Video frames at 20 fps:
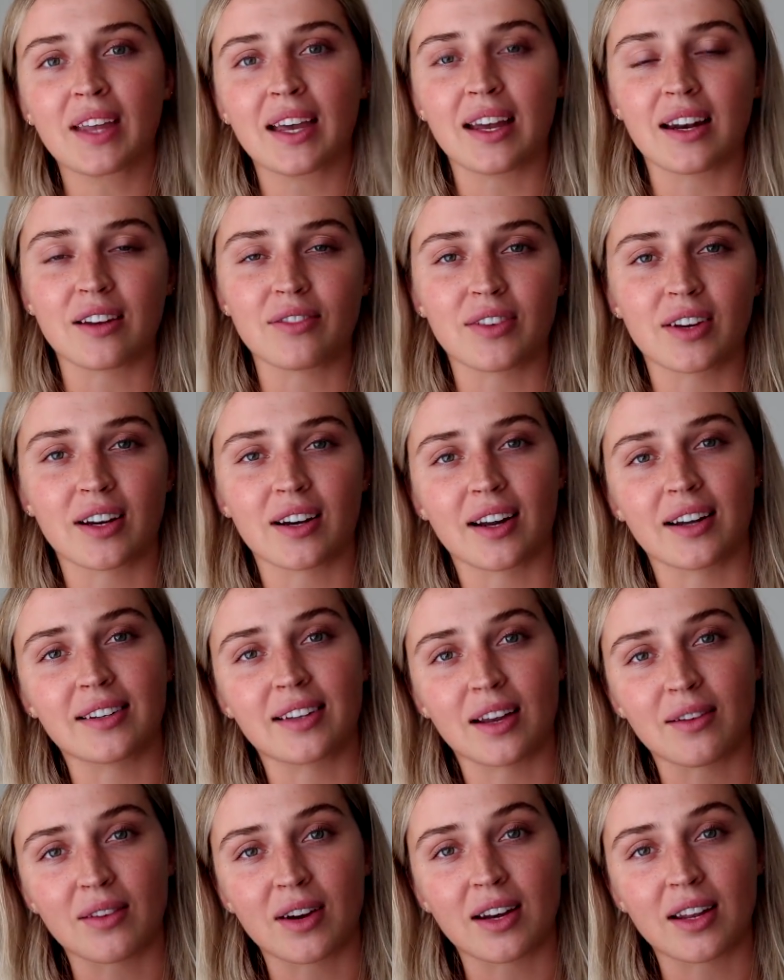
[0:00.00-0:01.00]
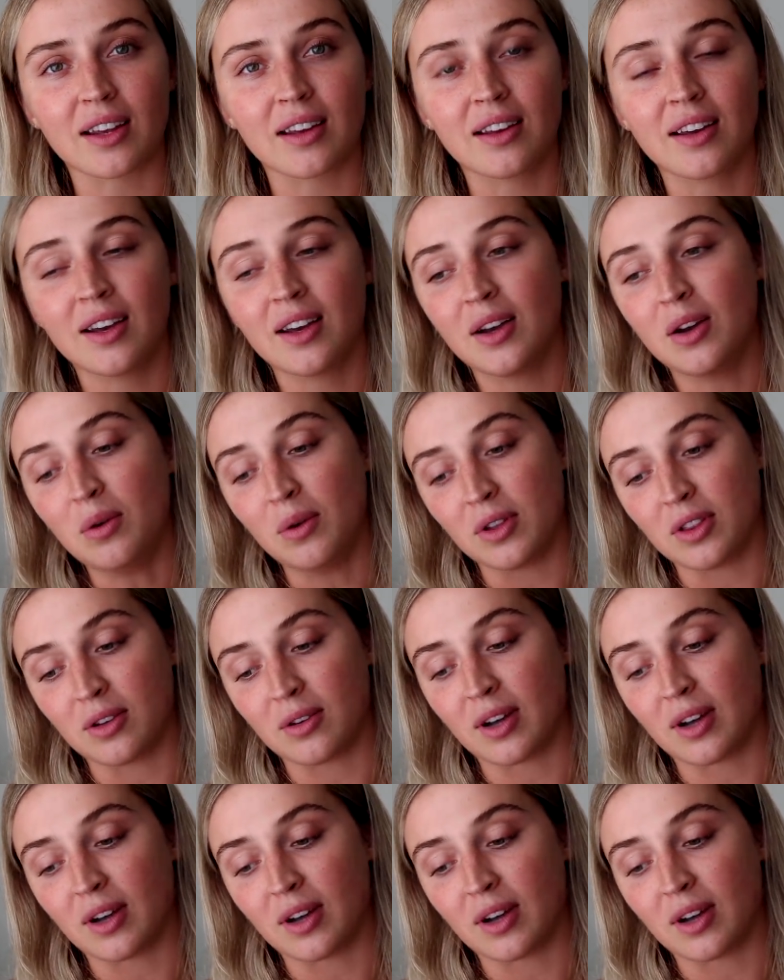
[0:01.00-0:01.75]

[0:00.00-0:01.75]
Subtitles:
and I figured I'd get ready with